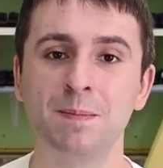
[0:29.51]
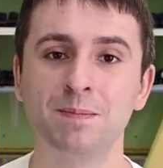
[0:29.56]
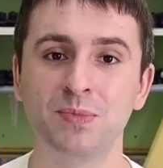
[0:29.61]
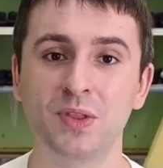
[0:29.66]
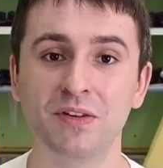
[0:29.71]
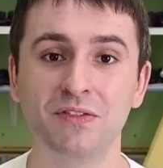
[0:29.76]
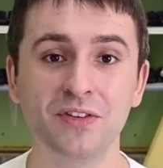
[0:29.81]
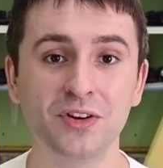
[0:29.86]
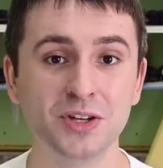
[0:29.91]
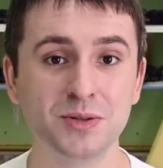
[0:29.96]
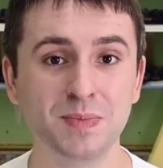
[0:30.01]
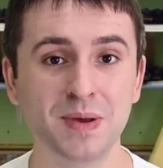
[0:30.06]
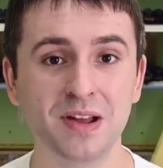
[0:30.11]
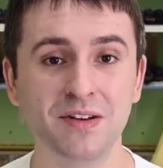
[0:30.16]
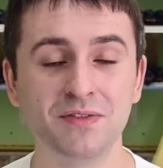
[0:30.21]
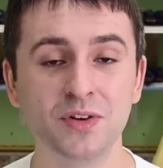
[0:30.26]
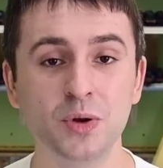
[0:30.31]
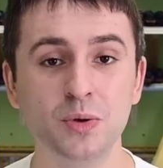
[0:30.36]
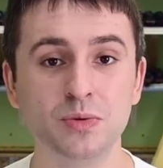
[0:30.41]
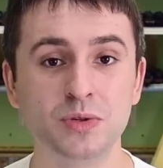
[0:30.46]
The first bit of
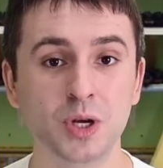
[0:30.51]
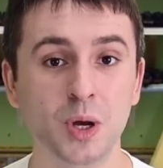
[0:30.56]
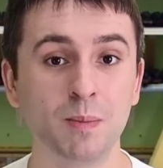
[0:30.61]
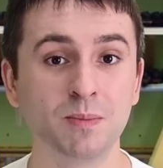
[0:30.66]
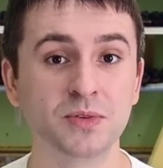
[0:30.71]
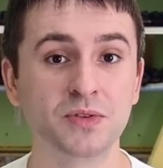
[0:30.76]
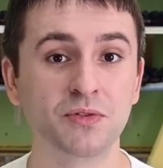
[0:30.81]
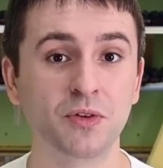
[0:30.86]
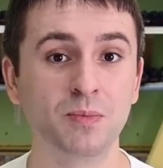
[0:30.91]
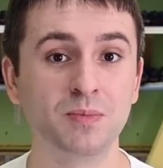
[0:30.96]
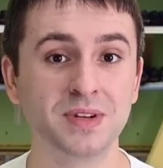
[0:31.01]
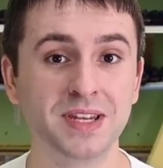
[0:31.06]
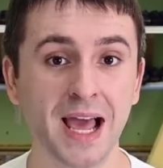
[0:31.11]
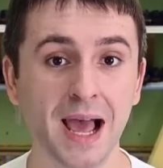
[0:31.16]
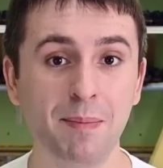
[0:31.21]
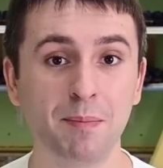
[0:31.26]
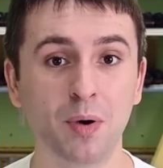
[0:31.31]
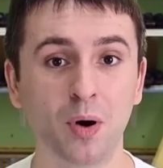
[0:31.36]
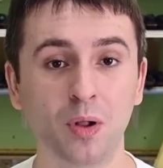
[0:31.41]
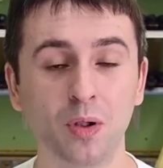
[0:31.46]
news comes from
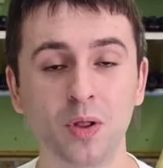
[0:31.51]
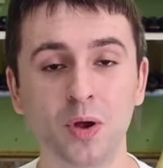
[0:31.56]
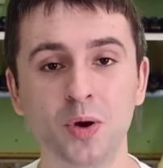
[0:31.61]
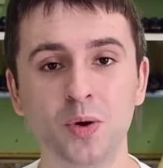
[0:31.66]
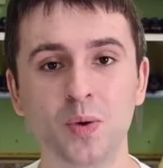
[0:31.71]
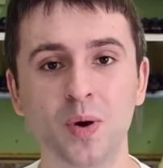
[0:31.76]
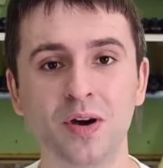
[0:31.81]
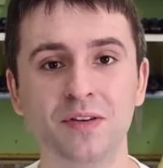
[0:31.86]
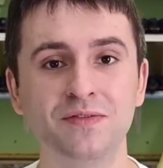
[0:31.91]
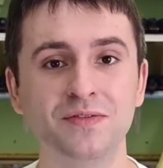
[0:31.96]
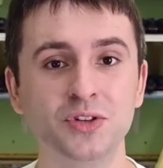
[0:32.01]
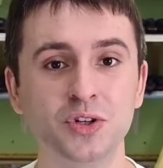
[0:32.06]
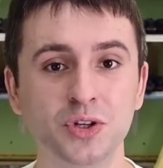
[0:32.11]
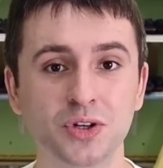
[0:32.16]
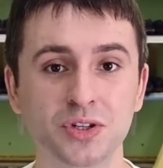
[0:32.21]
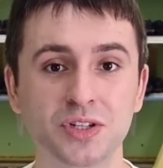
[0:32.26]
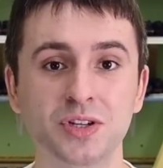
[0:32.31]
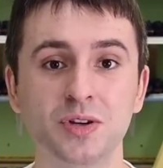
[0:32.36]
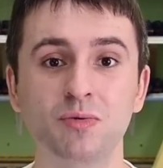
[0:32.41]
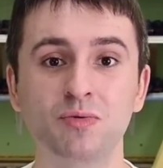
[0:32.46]
Dapol, who have
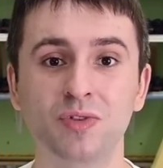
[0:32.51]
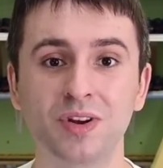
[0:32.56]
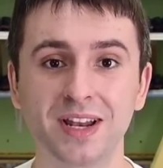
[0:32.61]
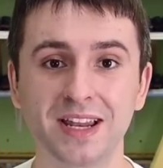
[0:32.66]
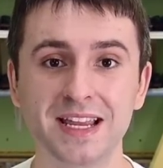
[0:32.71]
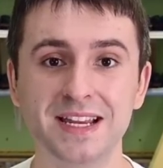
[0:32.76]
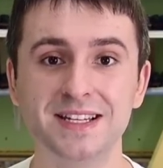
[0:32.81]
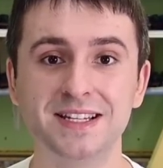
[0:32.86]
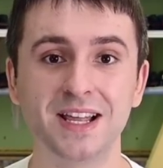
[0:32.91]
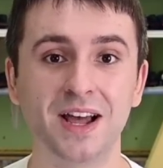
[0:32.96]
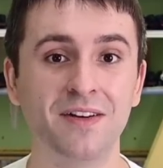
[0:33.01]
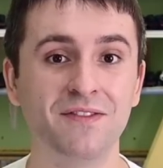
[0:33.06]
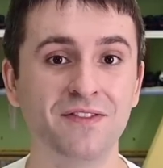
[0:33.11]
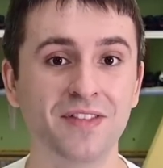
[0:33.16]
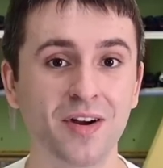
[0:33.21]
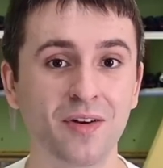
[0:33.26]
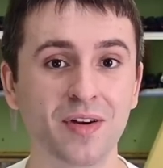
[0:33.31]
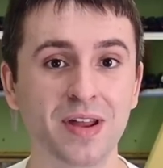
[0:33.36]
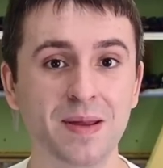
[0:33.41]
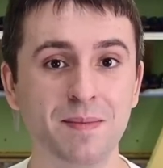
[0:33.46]
just released a
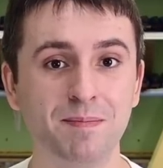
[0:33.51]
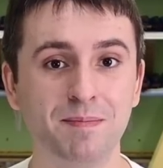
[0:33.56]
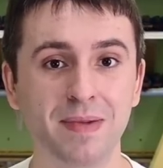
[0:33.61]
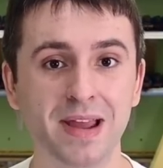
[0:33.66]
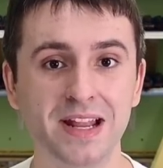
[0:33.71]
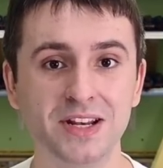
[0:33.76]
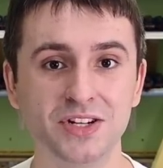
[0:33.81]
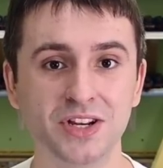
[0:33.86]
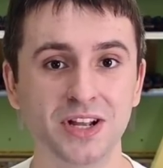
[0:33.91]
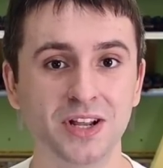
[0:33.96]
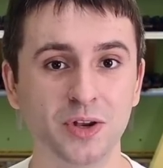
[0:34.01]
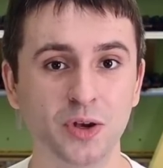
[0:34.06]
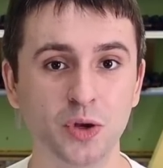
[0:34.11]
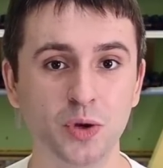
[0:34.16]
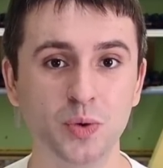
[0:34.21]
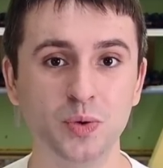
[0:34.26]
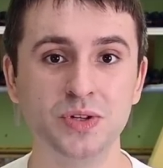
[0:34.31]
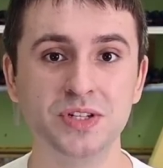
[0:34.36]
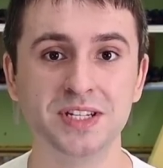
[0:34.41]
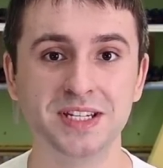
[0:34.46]
very major
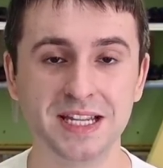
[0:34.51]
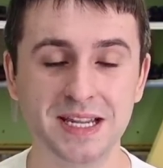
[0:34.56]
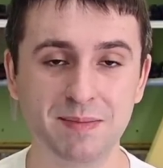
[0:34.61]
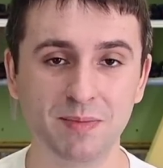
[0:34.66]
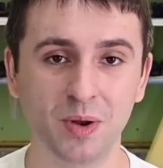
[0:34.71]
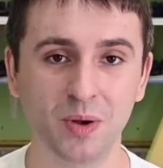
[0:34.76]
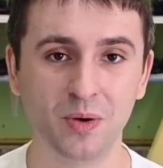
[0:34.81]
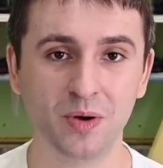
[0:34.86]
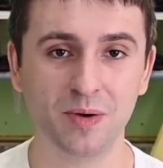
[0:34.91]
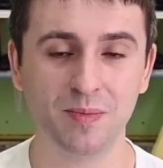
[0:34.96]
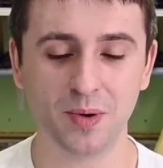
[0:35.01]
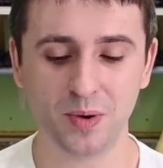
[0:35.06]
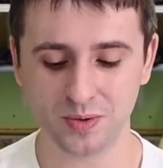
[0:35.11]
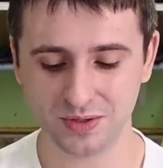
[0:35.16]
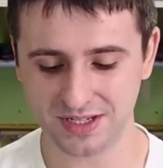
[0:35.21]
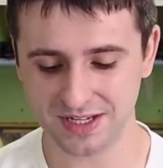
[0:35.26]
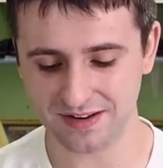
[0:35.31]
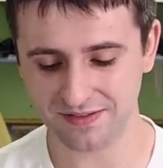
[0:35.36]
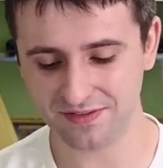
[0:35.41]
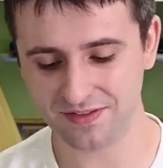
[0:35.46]
new steam
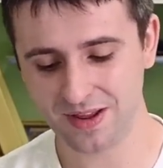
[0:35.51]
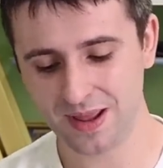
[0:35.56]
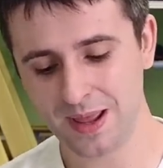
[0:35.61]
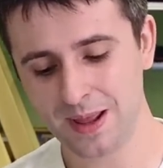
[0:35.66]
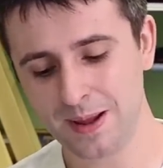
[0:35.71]
locomotive.